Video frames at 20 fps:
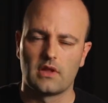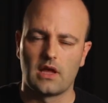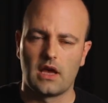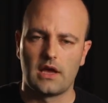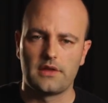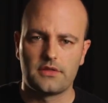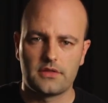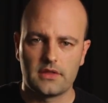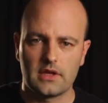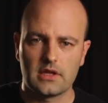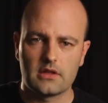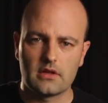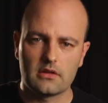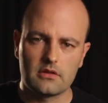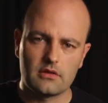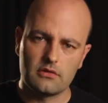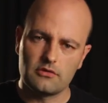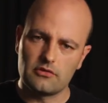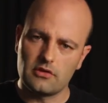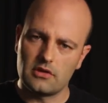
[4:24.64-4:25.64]
I think that
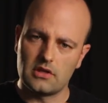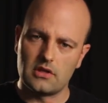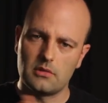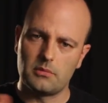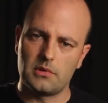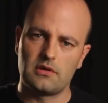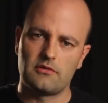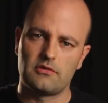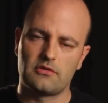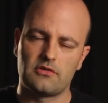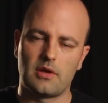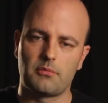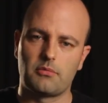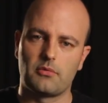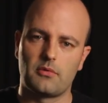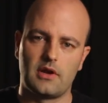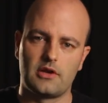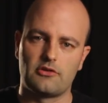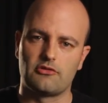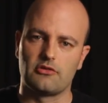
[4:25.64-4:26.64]
there's a little bit of a
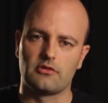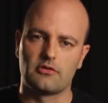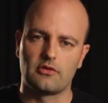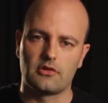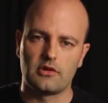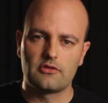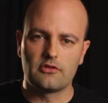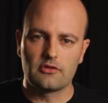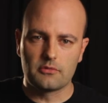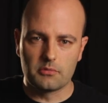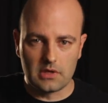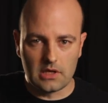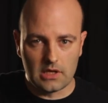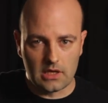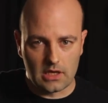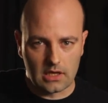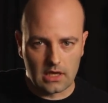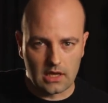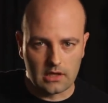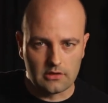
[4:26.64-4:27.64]
separation. So this is me,
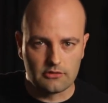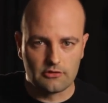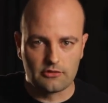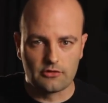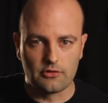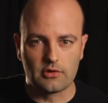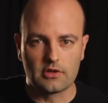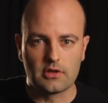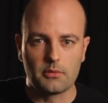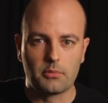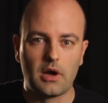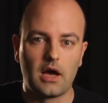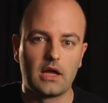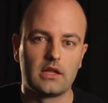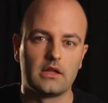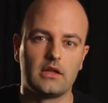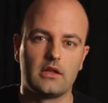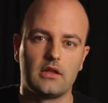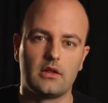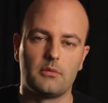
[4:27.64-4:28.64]
again, stirring the pot
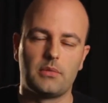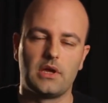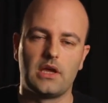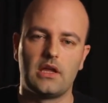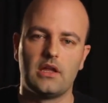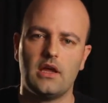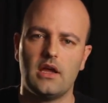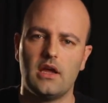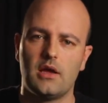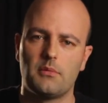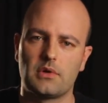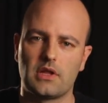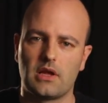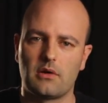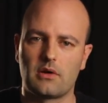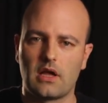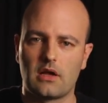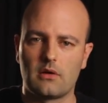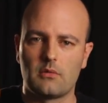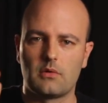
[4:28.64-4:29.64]
a little bit, but I
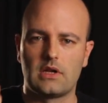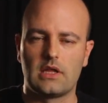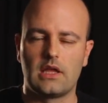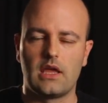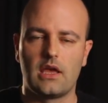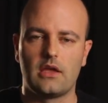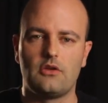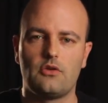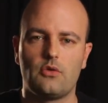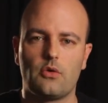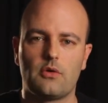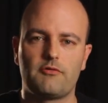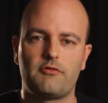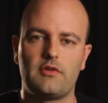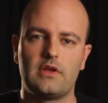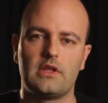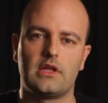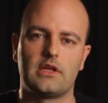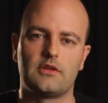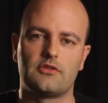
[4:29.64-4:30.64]
kind of want to get your
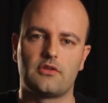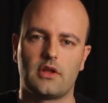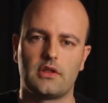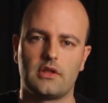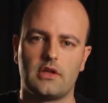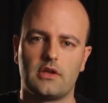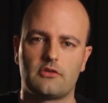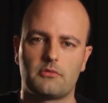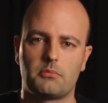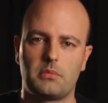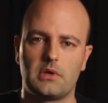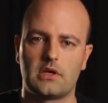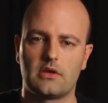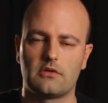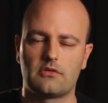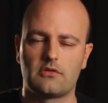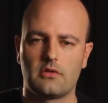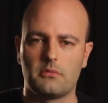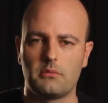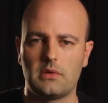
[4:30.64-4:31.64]
feelings on this
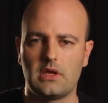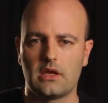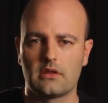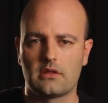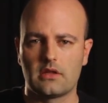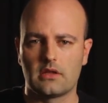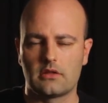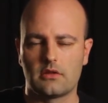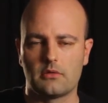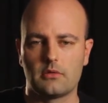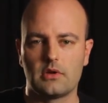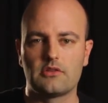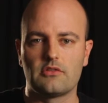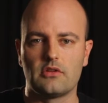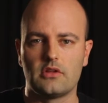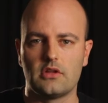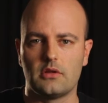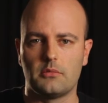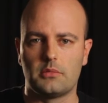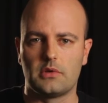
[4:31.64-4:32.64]
because to me, I think there is a
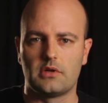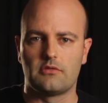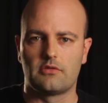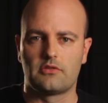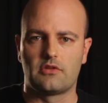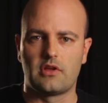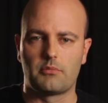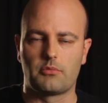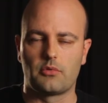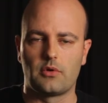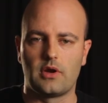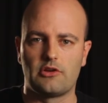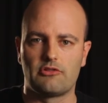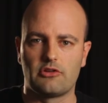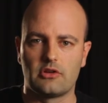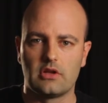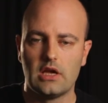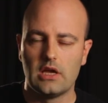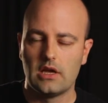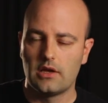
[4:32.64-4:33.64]
little bit of
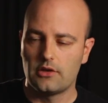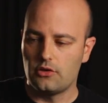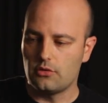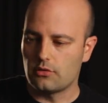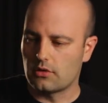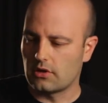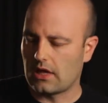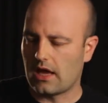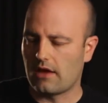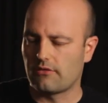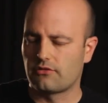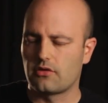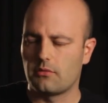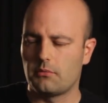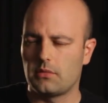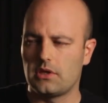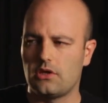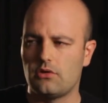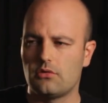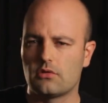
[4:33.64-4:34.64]
separation. You could have
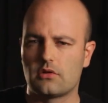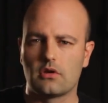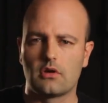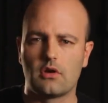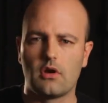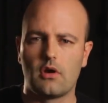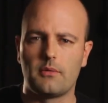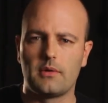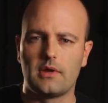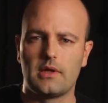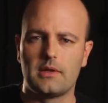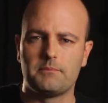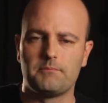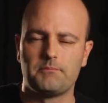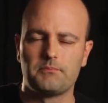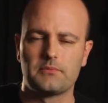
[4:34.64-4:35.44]
somebody who could go in